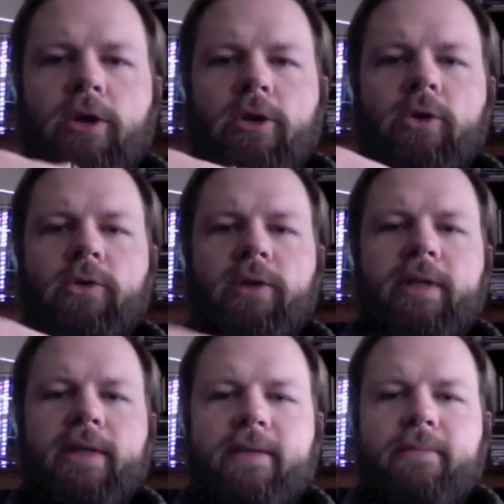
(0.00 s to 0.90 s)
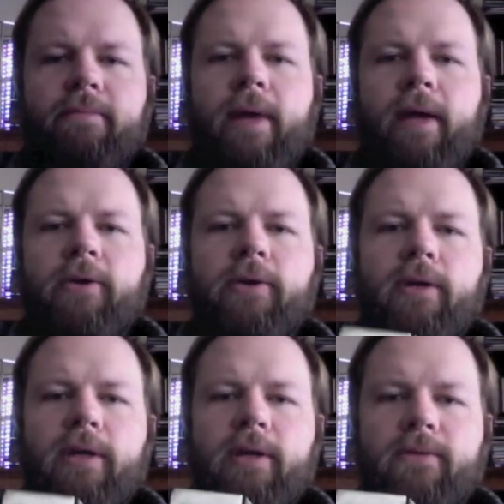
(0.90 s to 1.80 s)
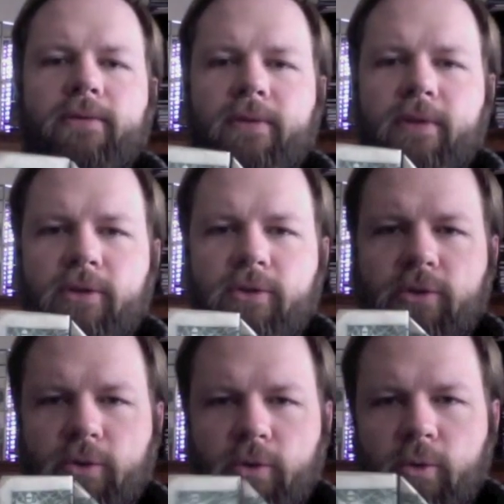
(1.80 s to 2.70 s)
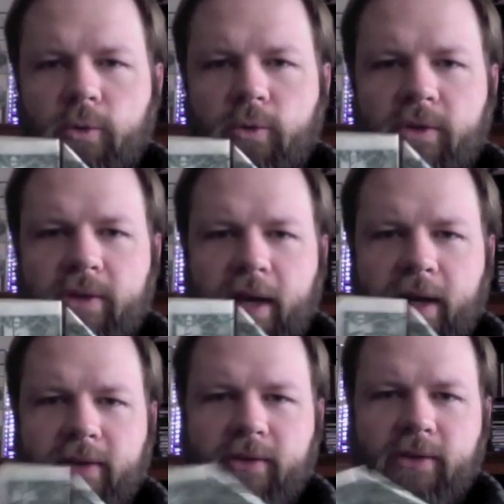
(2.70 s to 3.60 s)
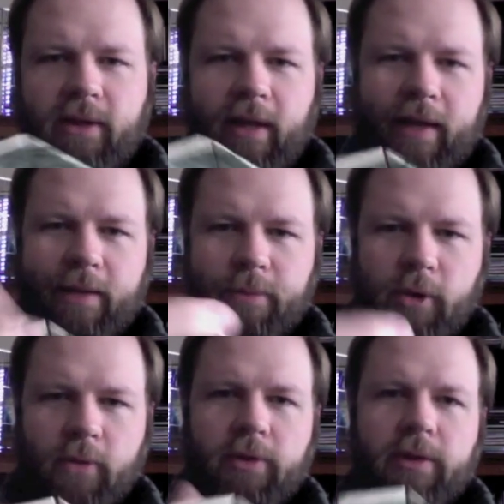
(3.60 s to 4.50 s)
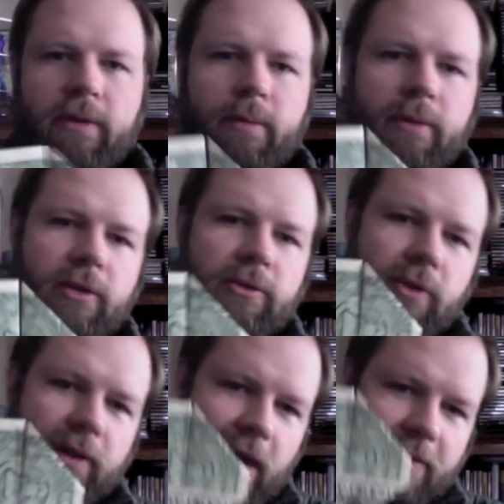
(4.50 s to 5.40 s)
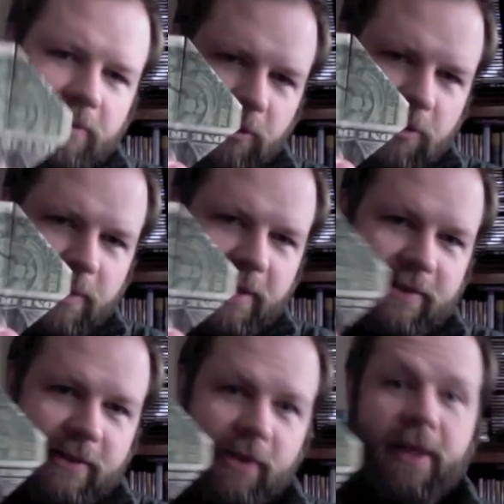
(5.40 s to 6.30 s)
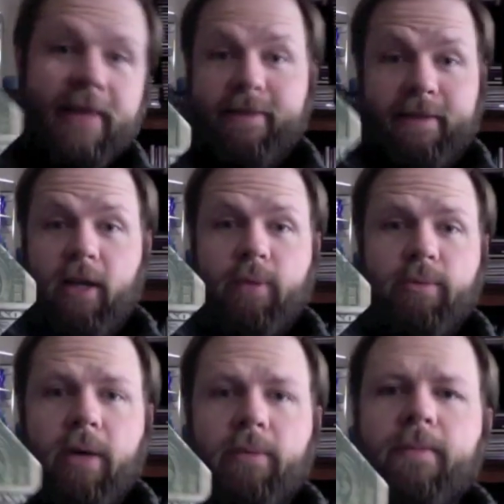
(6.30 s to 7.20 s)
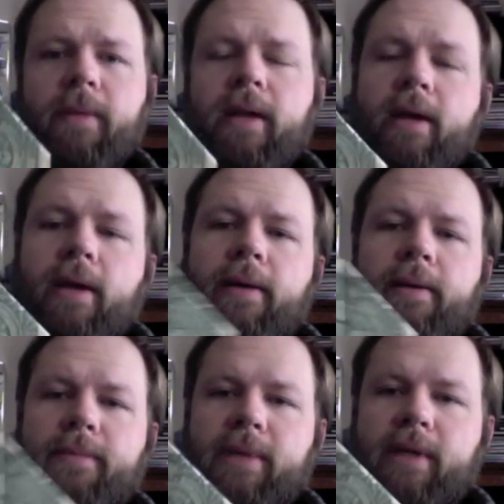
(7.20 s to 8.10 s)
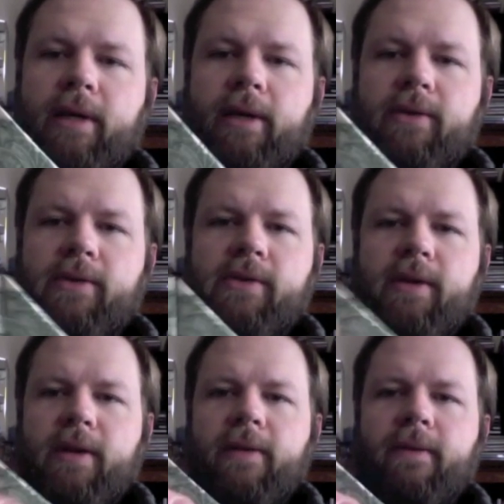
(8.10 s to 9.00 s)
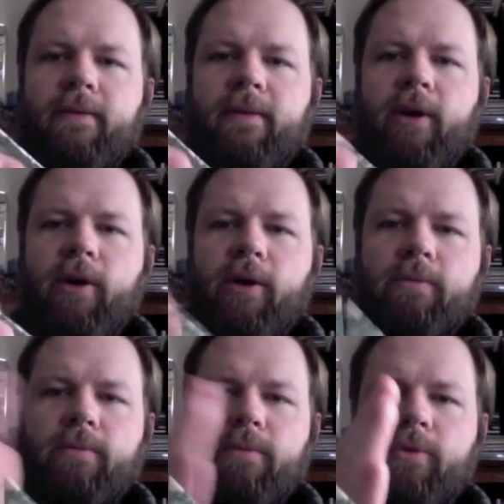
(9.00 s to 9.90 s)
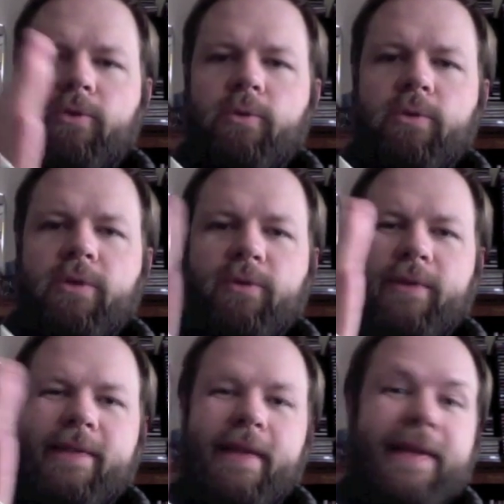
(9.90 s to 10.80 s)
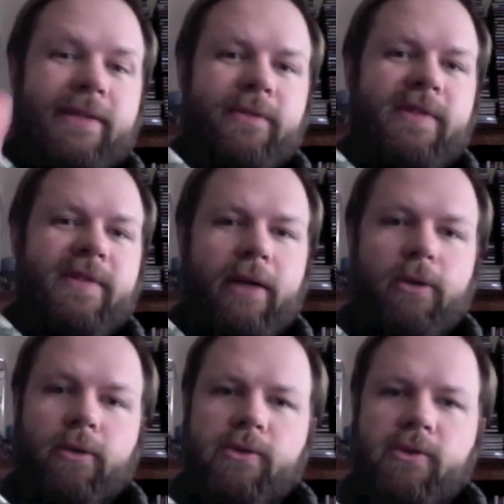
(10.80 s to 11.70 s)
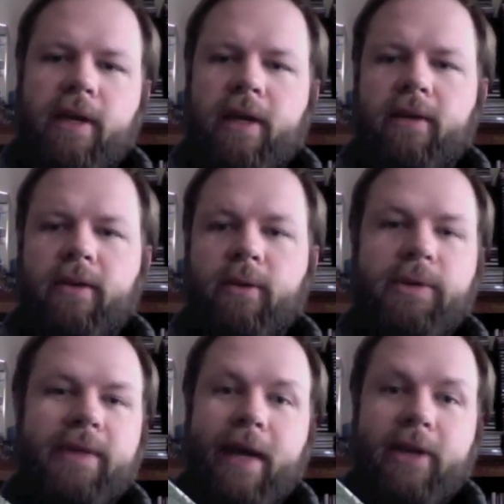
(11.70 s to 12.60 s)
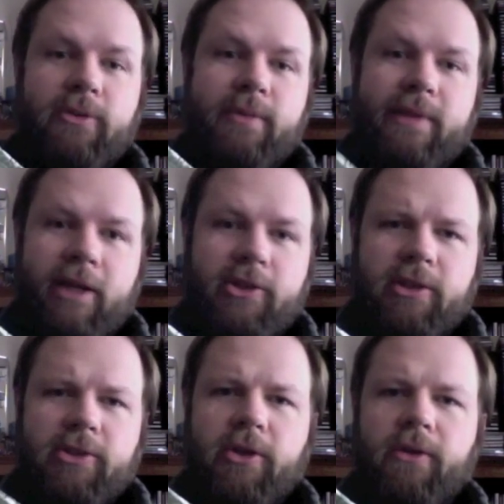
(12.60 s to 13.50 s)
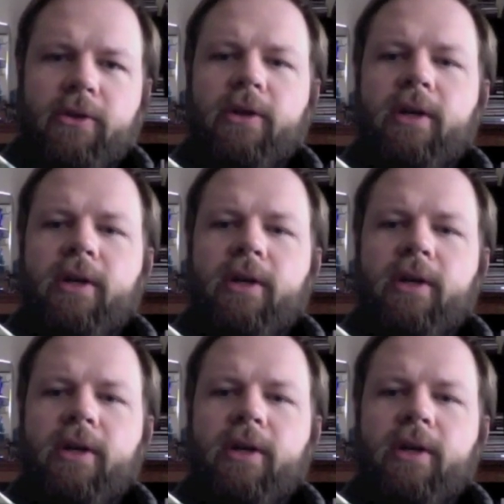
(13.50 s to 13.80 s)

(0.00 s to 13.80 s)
Note that it doesn't matter if the two sides line up perfectly in the middle. You can have a little space there, that's not a problem, because they are two different sets of sails and they wouldn't actually be touching each other